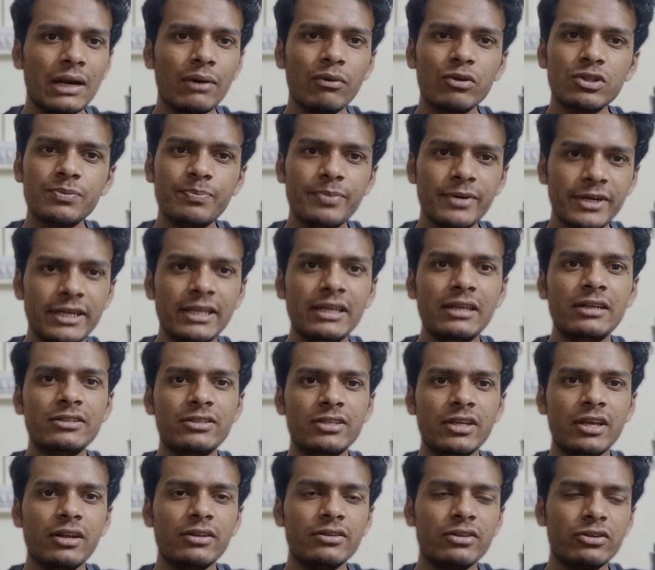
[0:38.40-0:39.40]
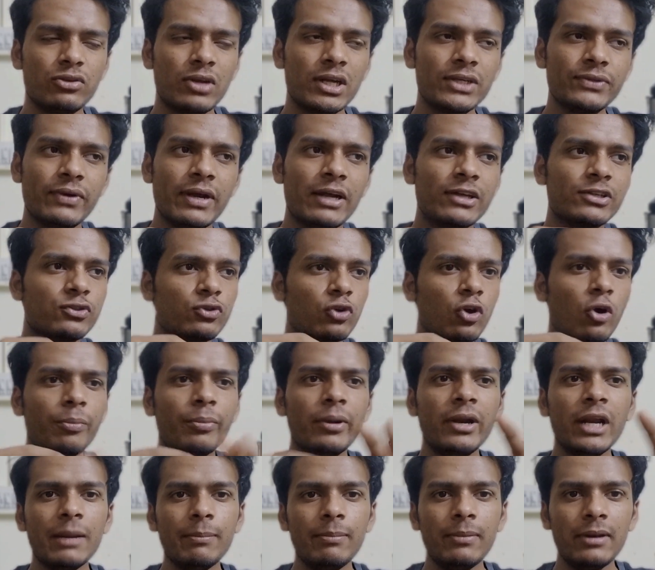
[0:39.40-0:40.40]
That was pretty insane. So that's why I stopped
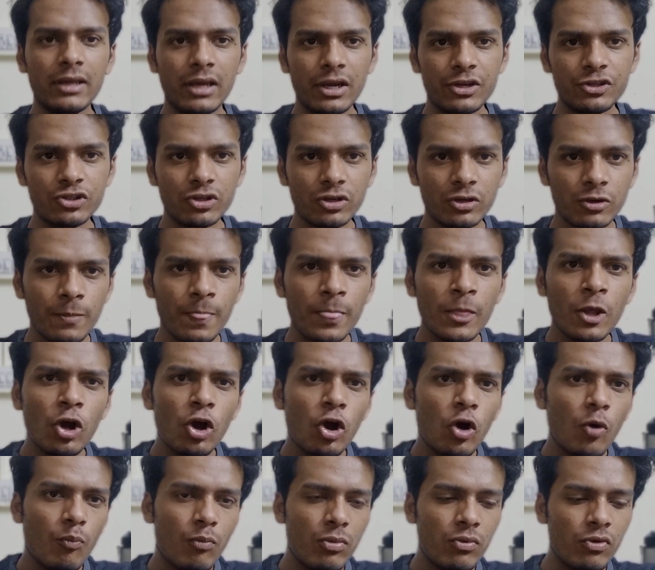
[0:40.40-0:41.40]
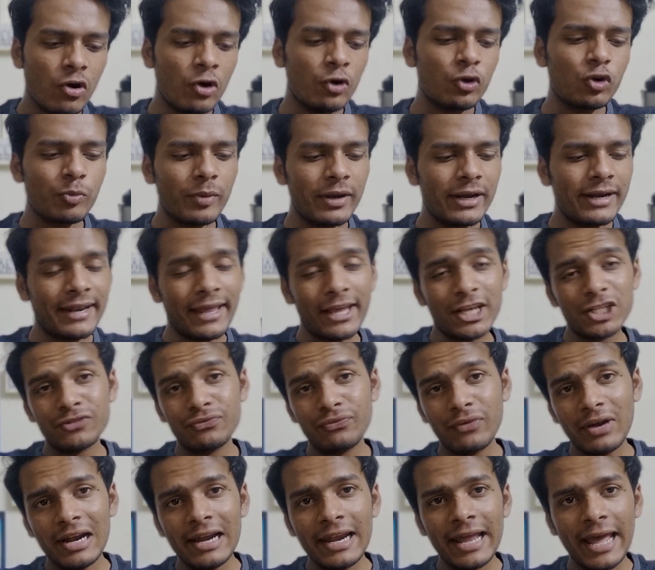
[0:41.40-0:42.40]
that application. Moving on to my next
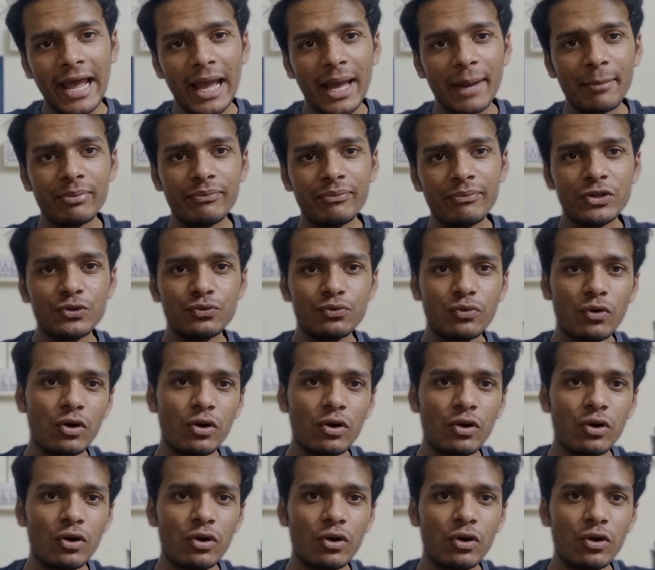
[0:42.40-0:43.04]
failed app, which